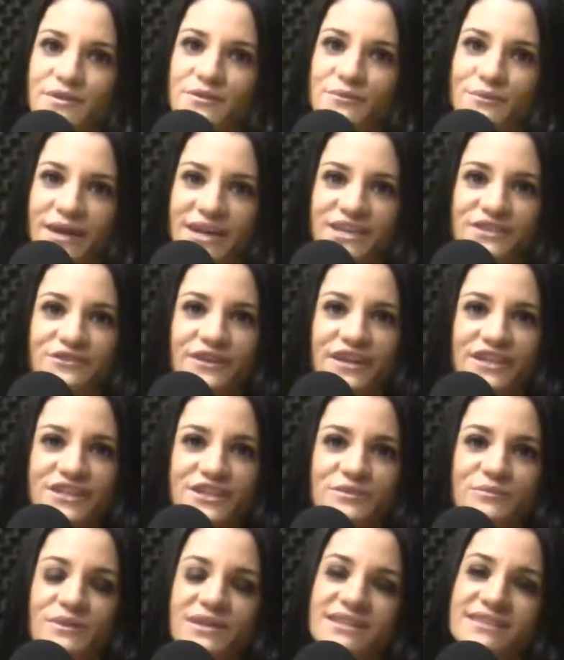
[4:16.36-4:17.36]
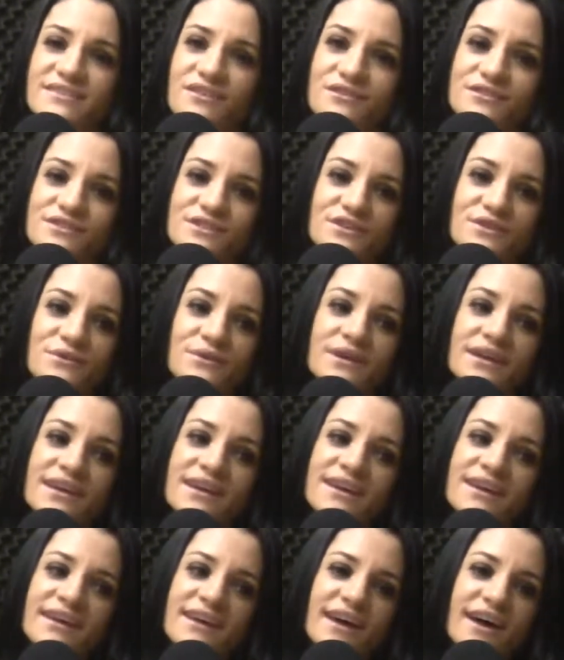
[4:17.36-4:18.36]
in the right direction, but it's also
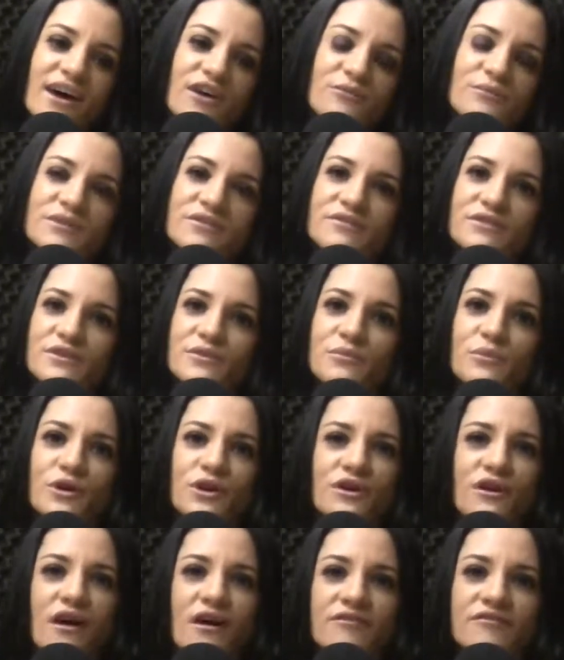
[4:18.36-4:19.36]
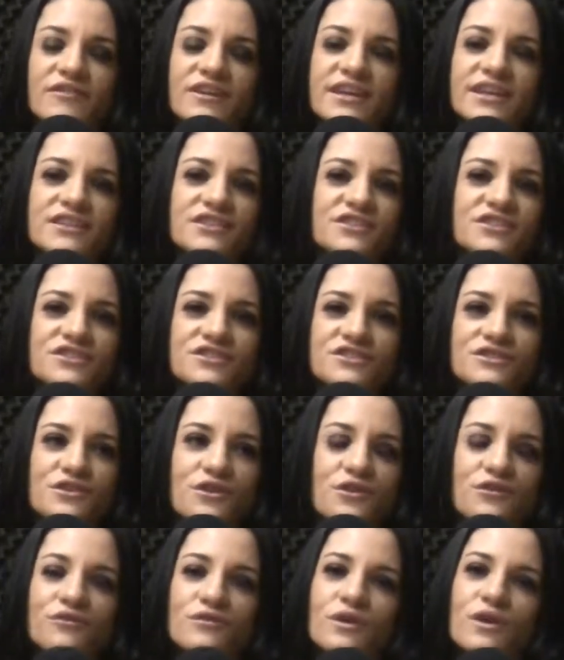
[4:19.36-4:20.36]
helped me feel more confident, just
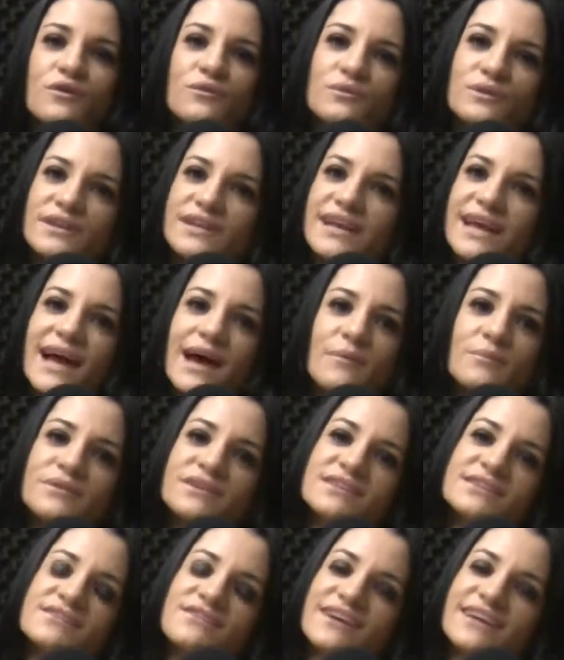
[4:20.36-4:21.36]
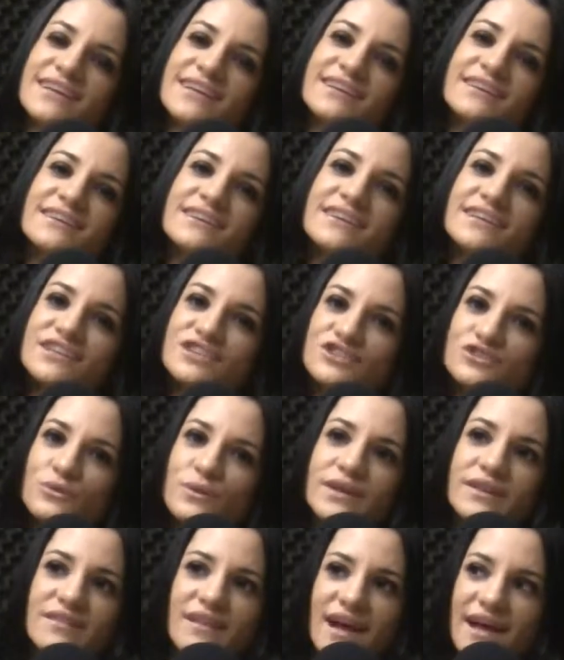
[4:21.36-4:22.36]
overall really happy, so I can
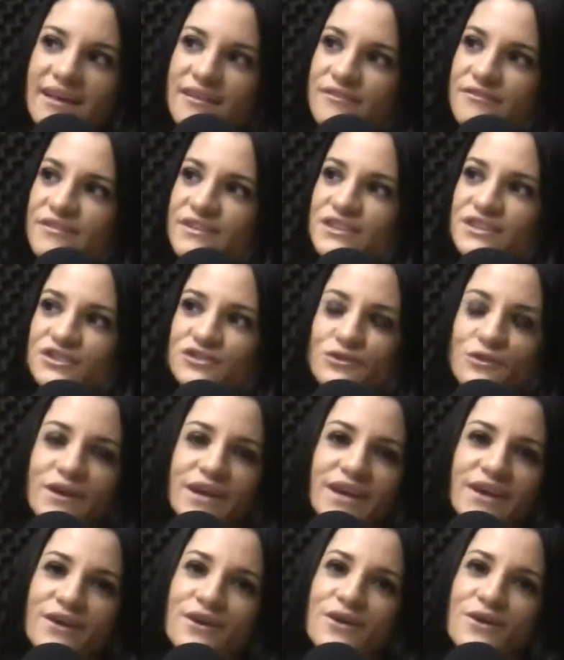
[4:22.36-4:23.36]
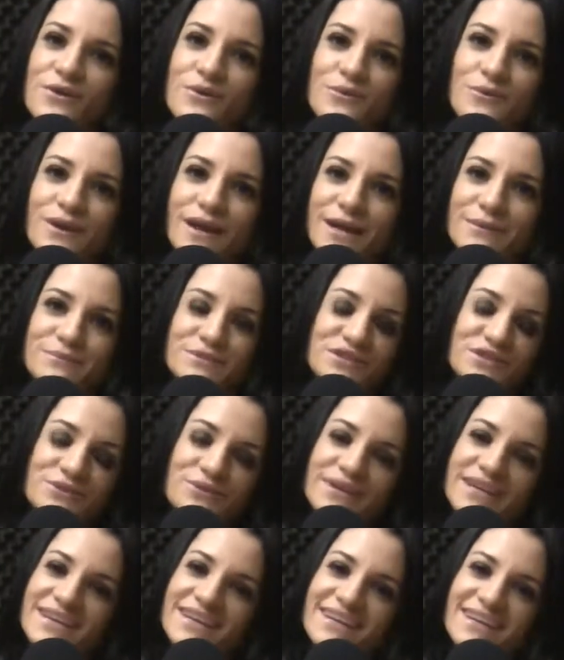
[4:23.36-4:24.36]
enjoy life, enjoy what I'm
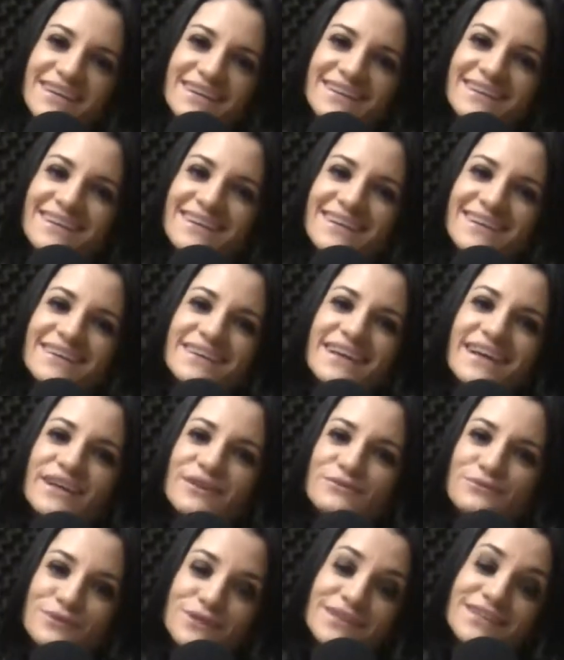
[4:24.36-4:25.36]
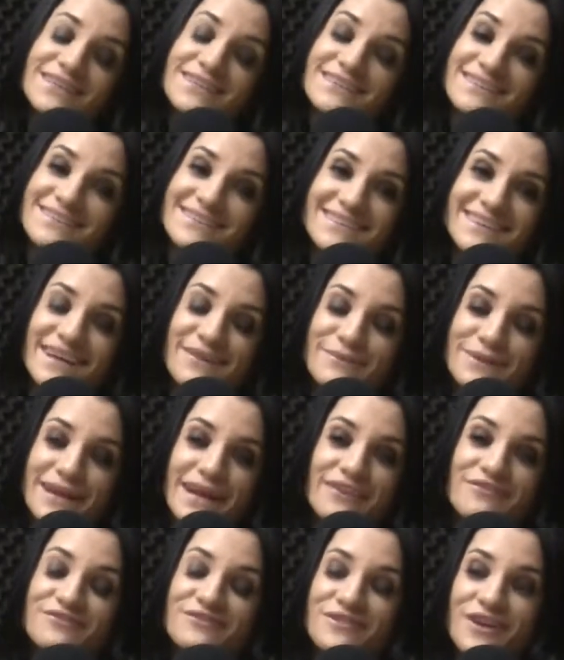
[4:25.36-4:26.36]
doing, and and really, I mean,
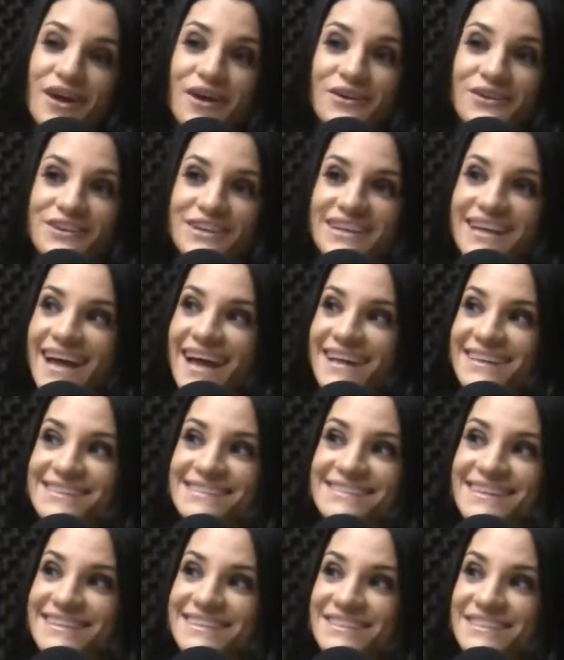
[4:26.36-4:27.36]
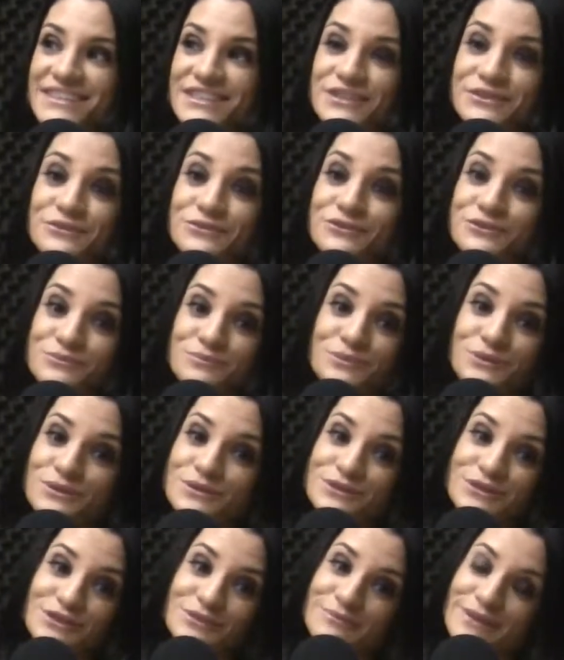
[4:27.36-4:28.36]
I've already had such a huge
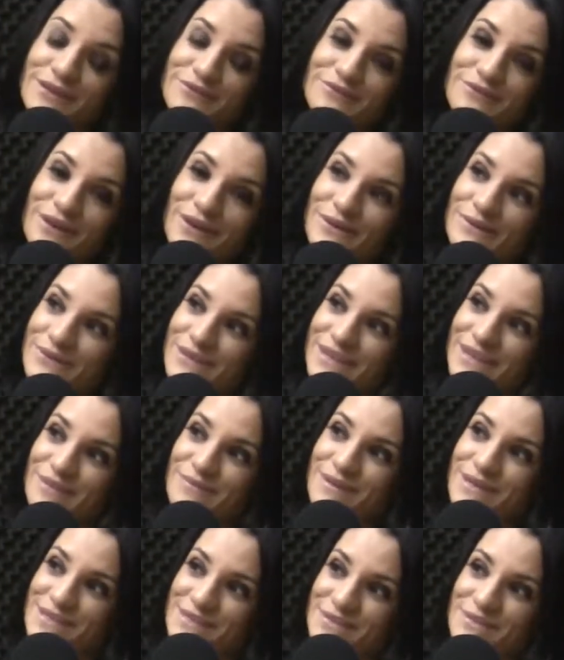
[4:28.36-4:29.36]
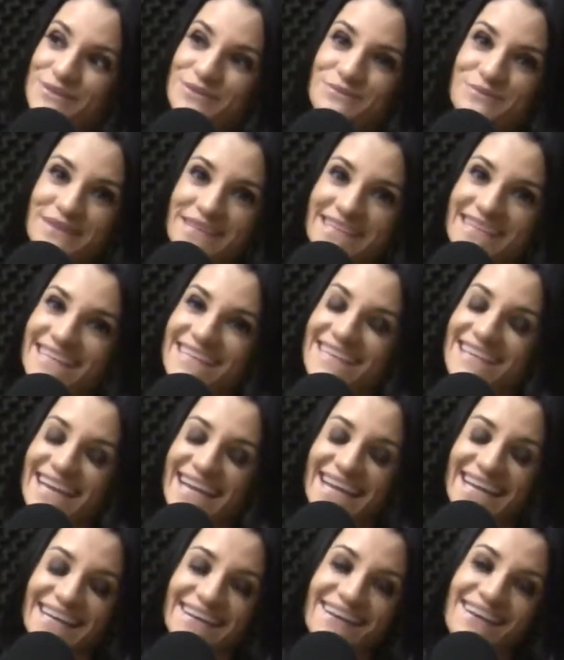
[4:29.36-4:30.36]
boost to my following on my social media,
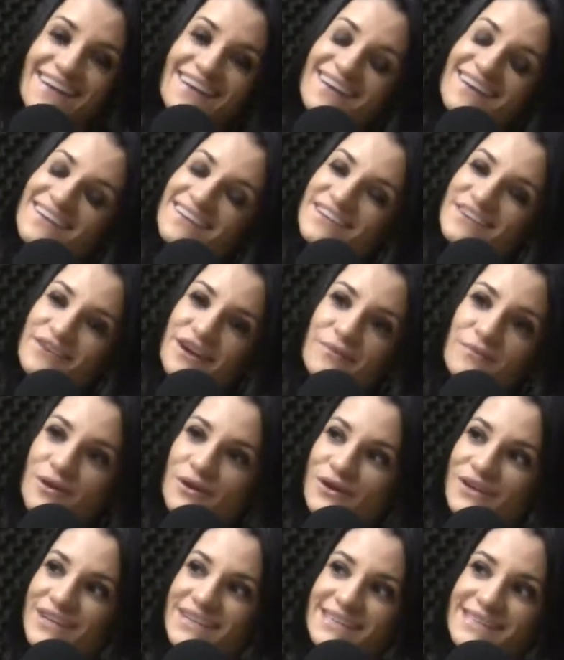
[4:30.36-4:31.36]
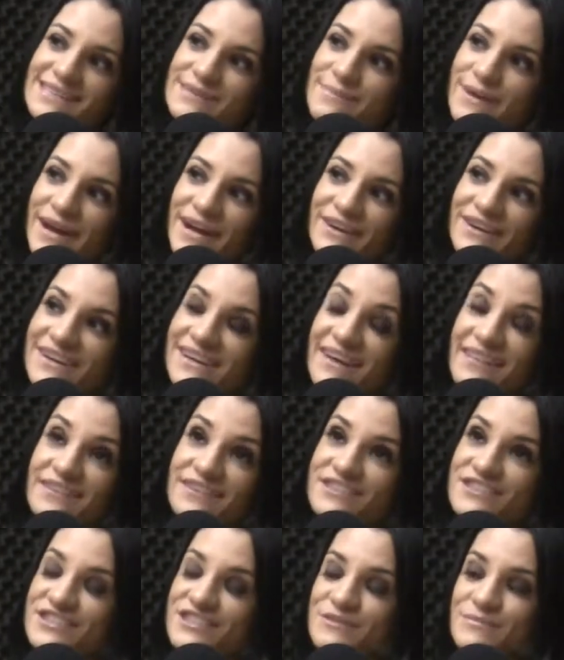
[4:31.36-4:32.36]
and mm-hmm. you know, I'm already inspiring
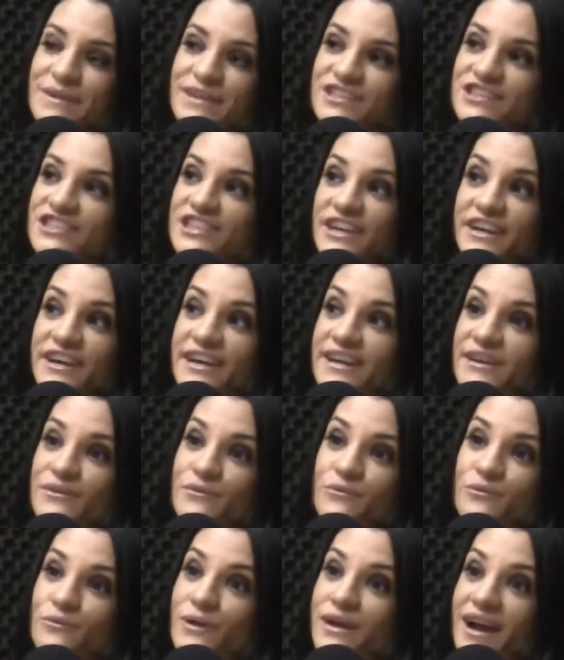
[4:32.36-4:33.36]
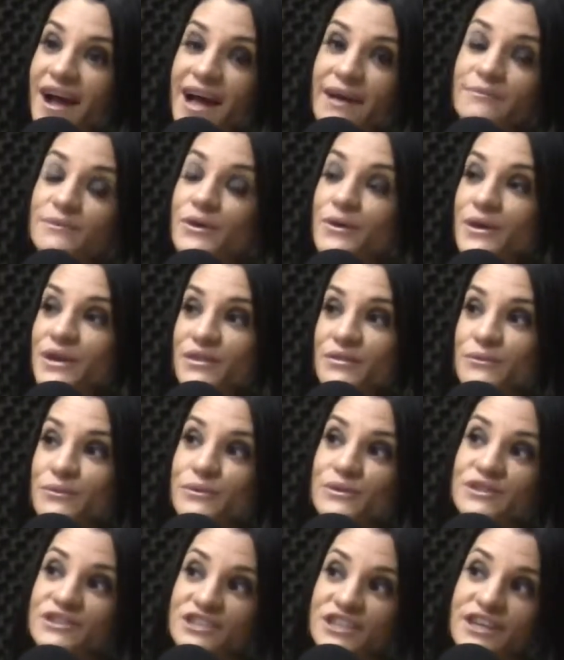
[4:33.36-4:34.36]
others just by sharing what I'm going through
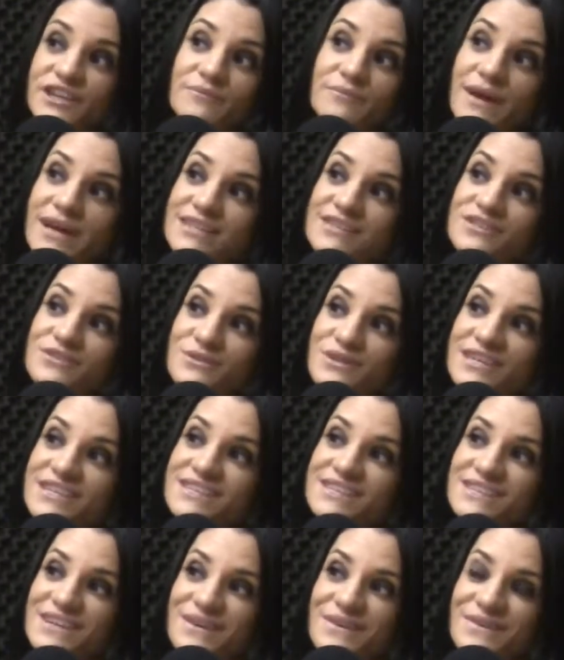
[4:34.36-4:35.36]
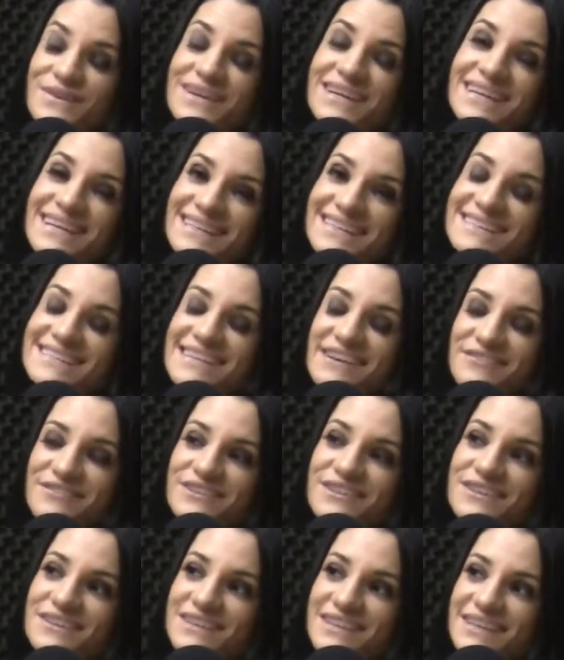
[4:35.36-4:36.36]
and sharing my story. So it's
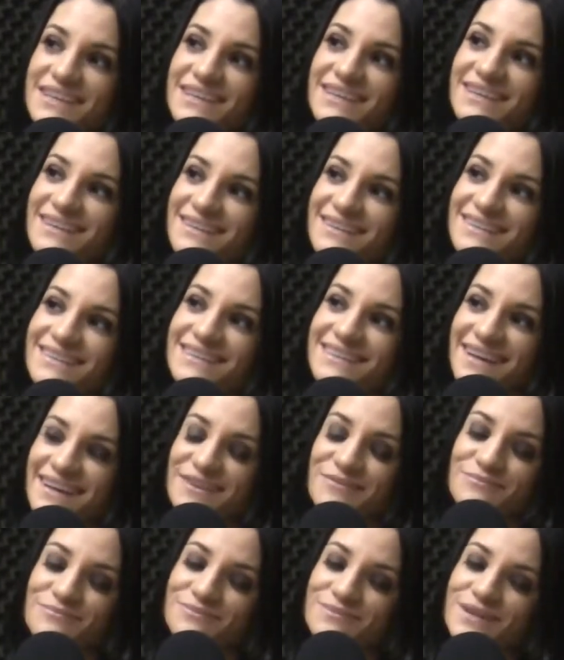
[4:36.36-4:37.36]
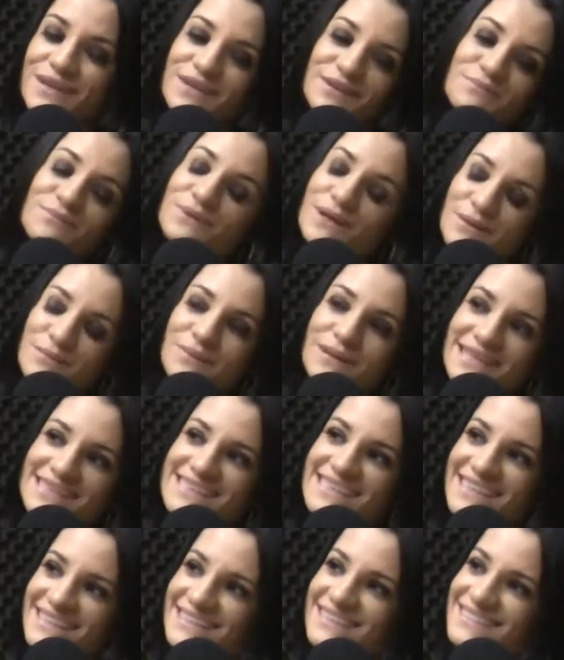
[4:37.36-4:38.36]
definitely um, a, a,
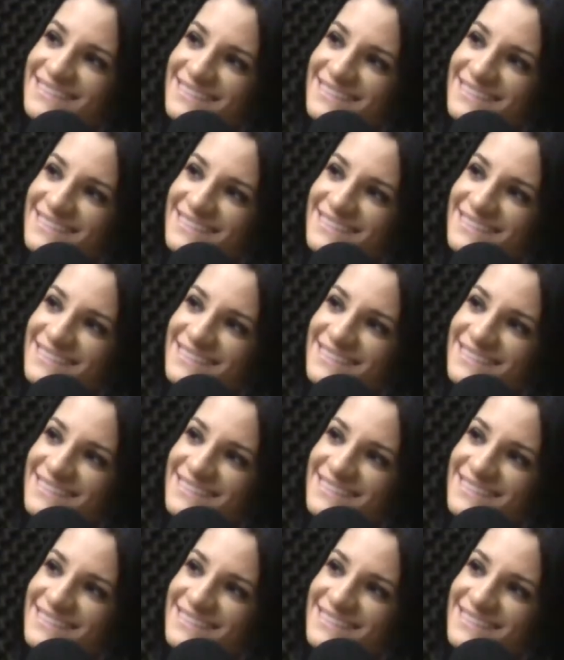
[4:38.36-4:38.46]
blessing.